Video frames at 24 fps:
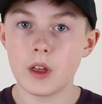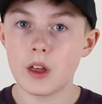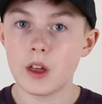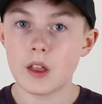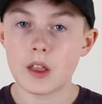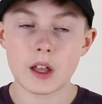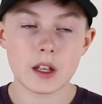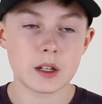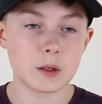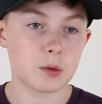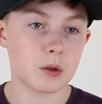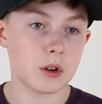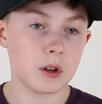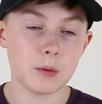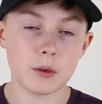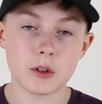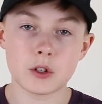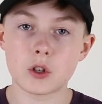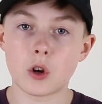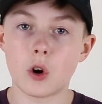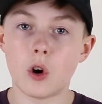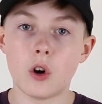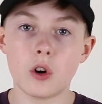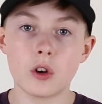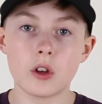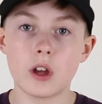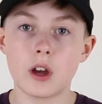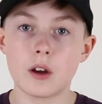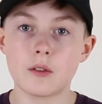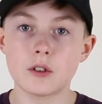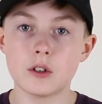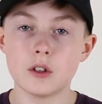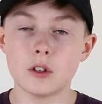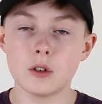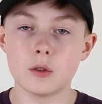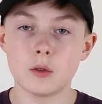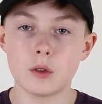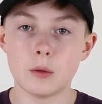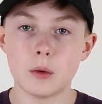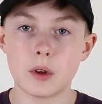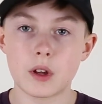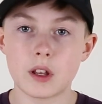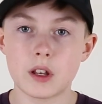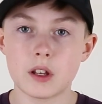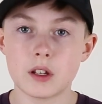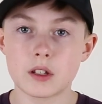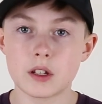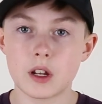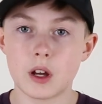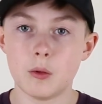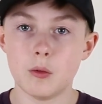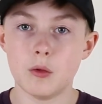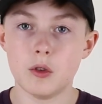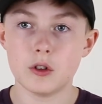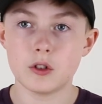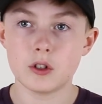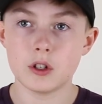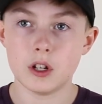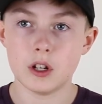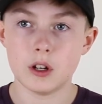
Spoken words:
That's pretty much all you have to do when making a stop motion